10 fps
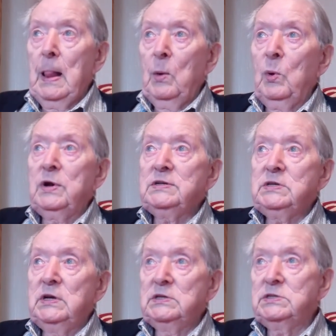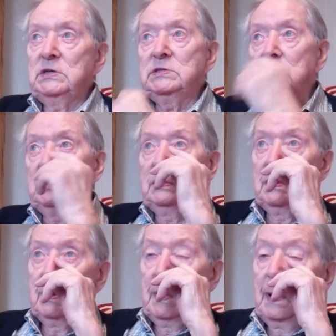what is it? He says they're
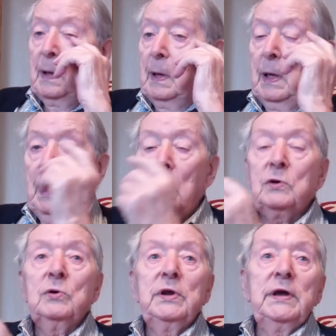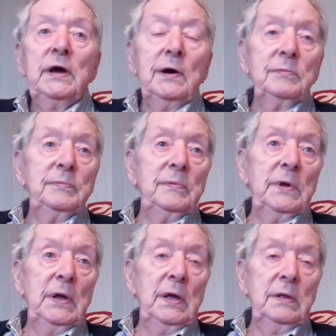going to get
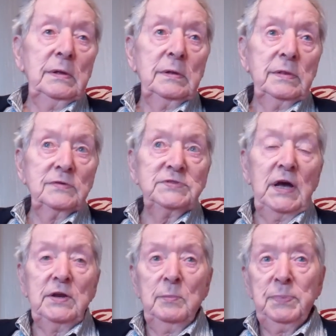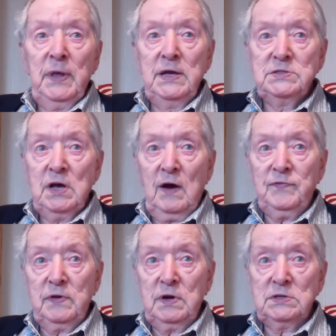they're sent the planes
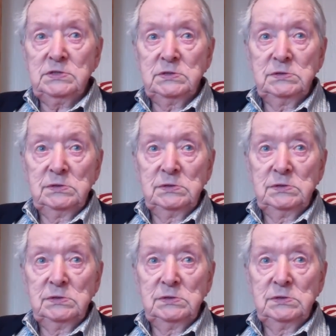after us.